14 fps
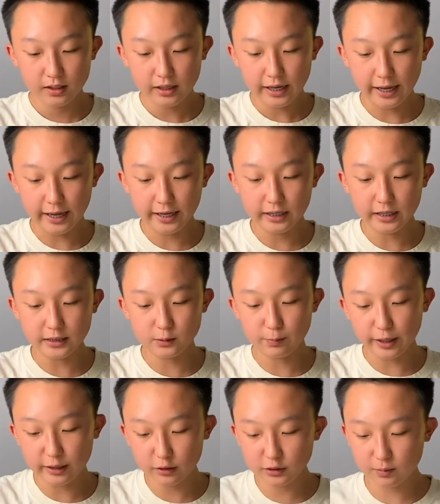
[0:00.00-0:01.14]
And it's
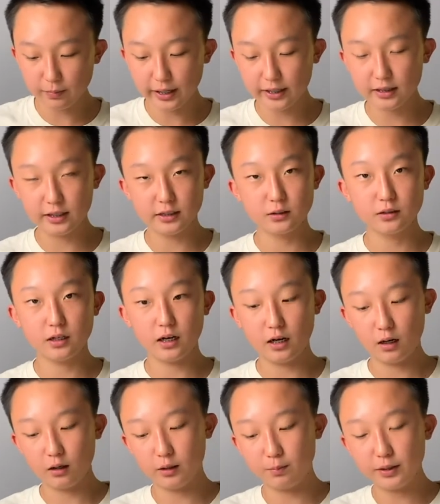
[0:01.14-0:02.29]
better to make this
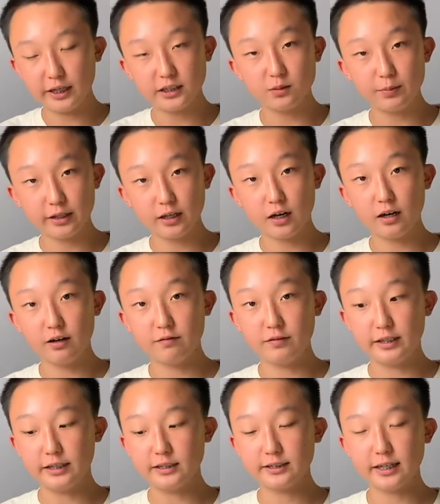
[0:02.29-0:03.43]
uh, the placement of
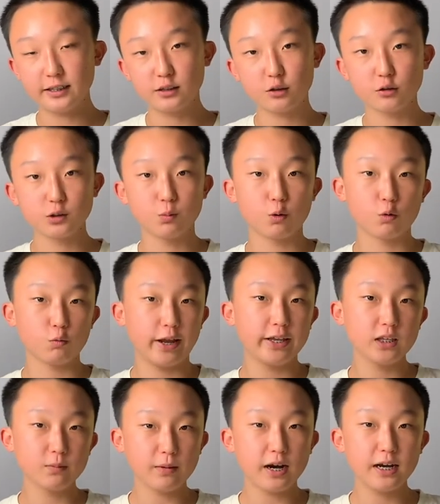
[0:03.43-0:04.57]
these tentacles more
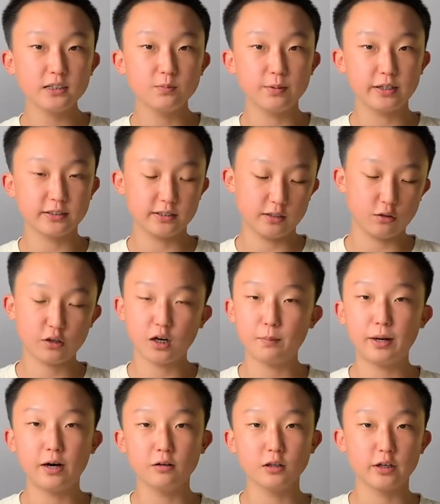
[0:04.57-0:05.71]
randomized because it'll come
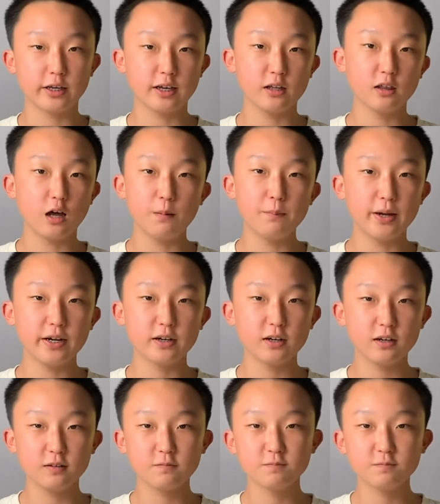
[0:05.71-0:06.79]
out looking a lot better.